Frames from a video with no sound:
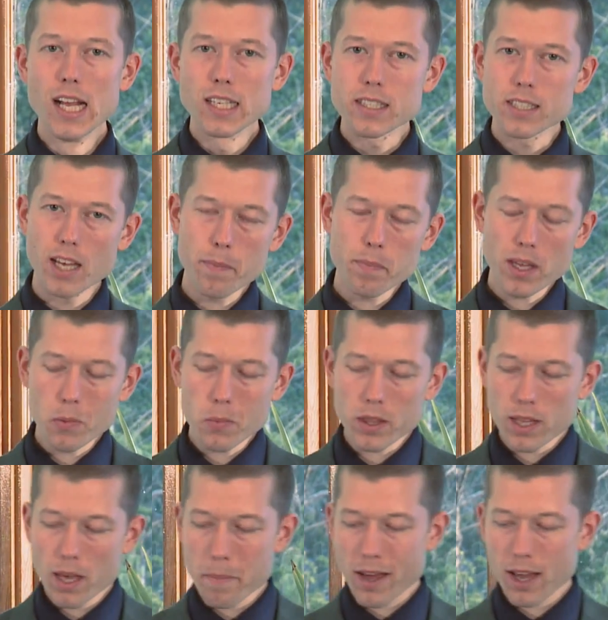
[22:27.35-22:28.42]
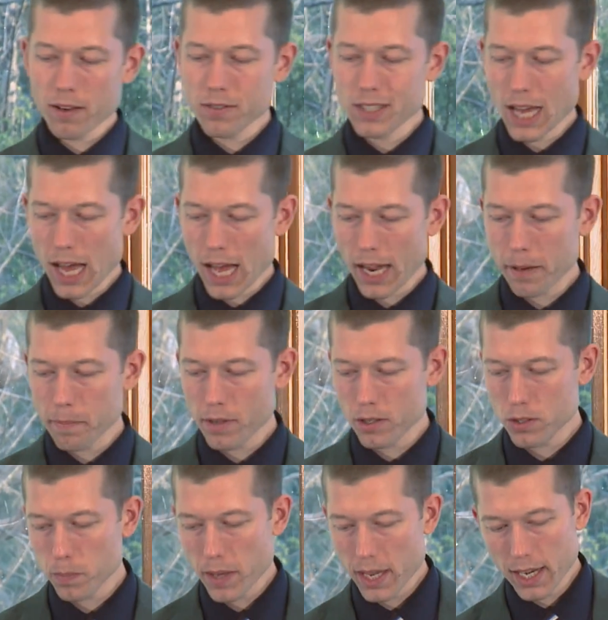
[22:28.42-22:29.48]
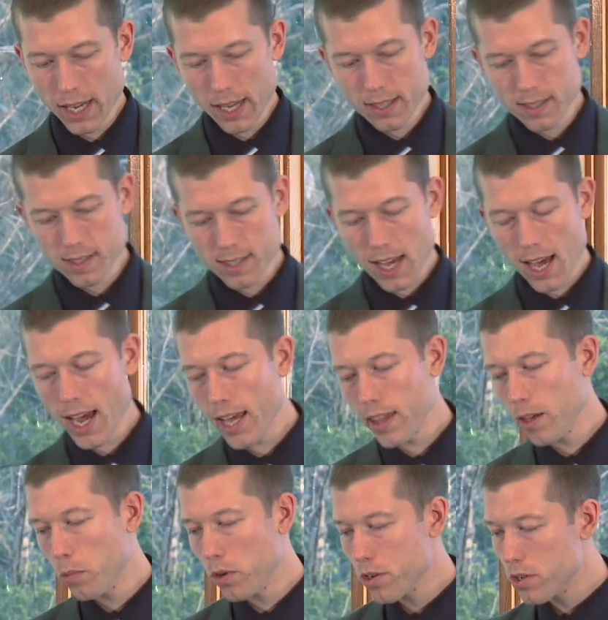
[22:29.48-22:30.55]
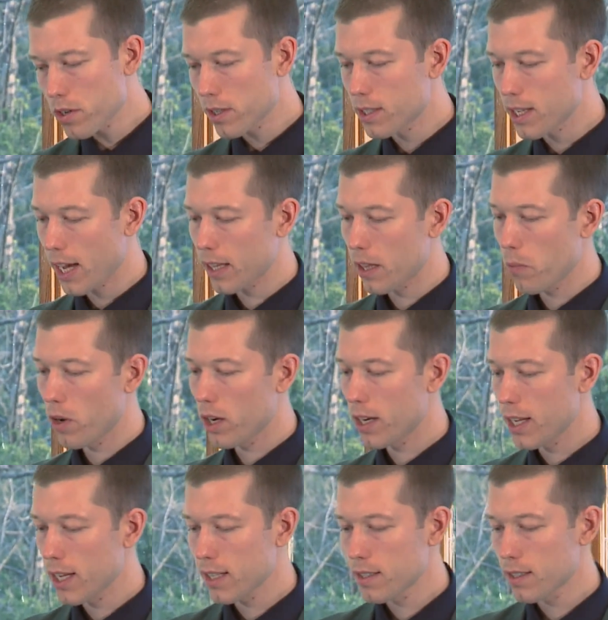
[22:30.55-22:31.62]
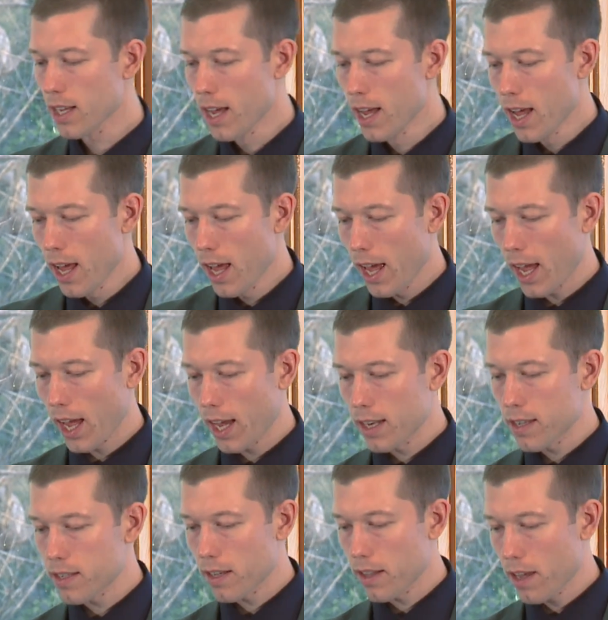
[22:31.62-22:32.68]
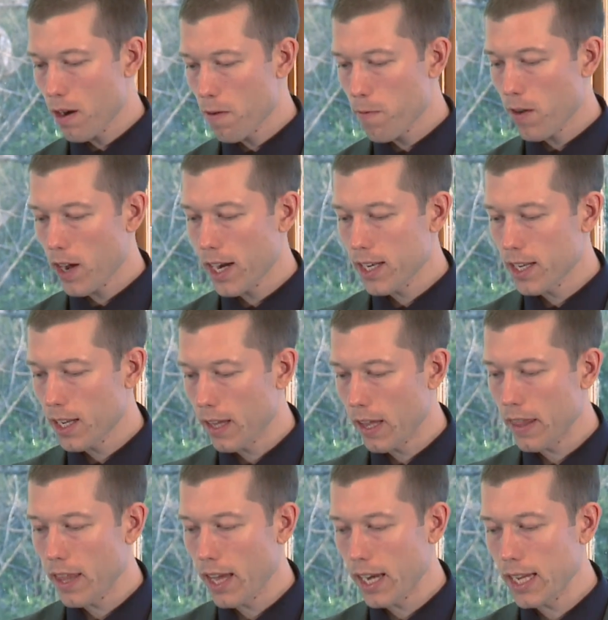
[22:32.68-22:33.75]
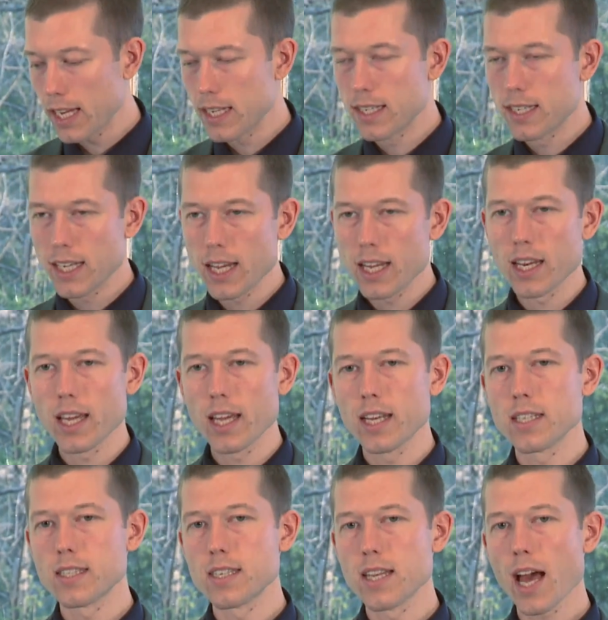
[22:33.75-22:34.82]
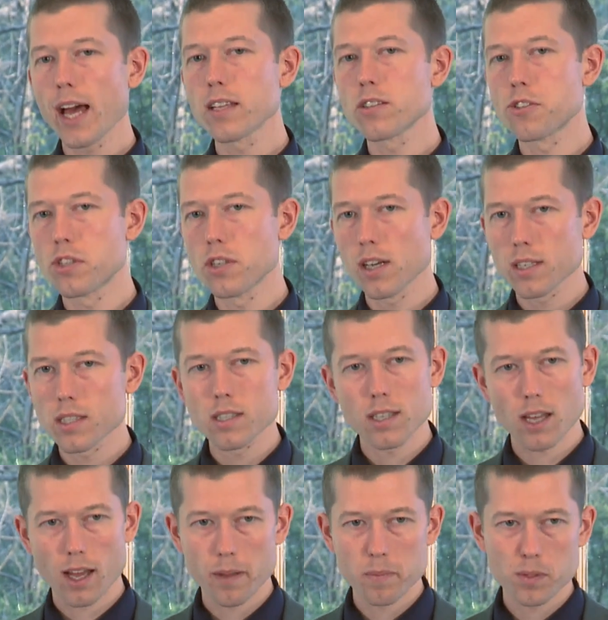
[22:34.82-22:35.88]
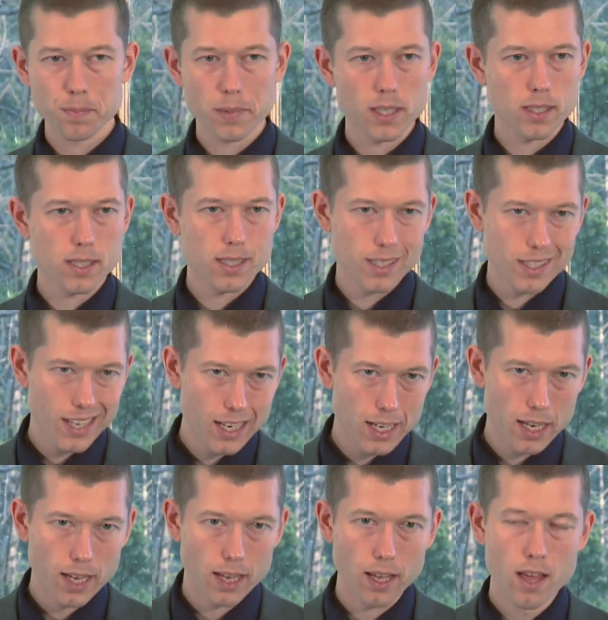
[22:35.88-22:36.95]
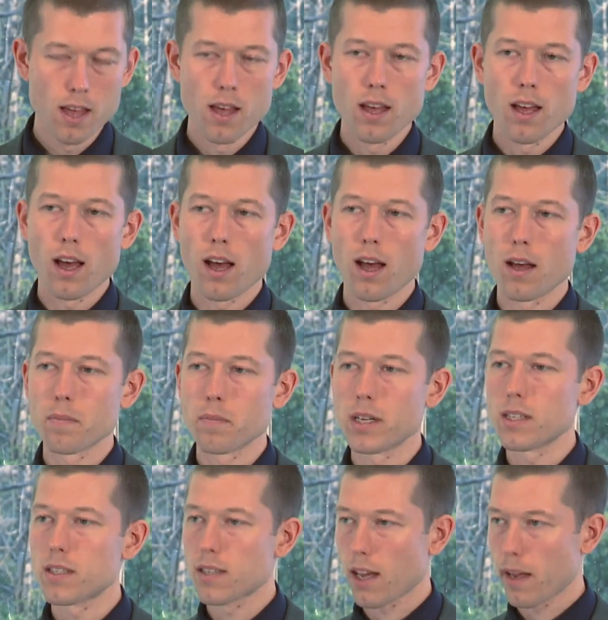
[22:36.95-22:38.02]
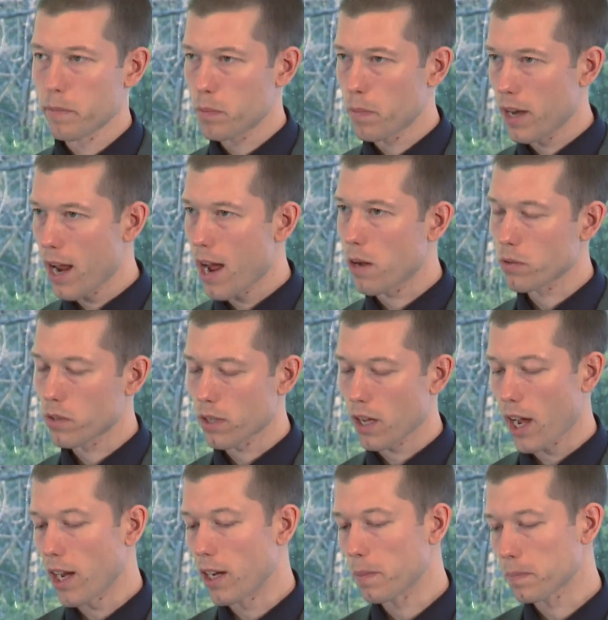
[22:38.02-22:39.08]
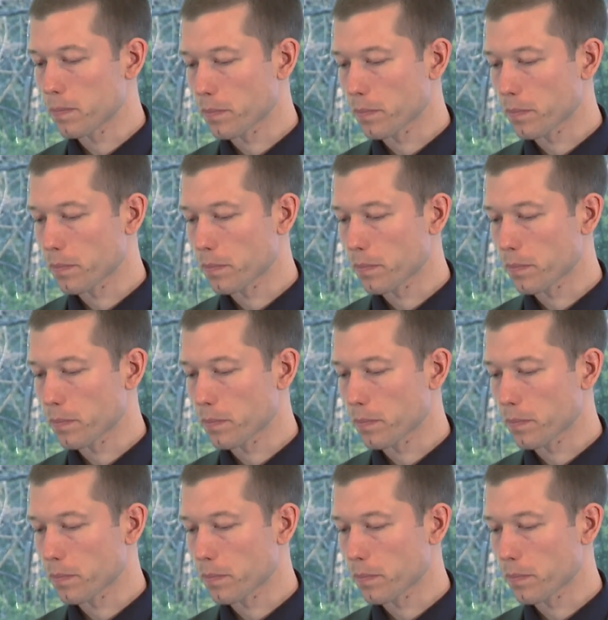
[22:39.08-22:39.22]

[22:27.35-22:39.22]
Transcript: Something with the amount of time they're spending inside. They weren't sure exactly what it is. And they are finding that indeed it is not just time spent studying, but it's time spent outside.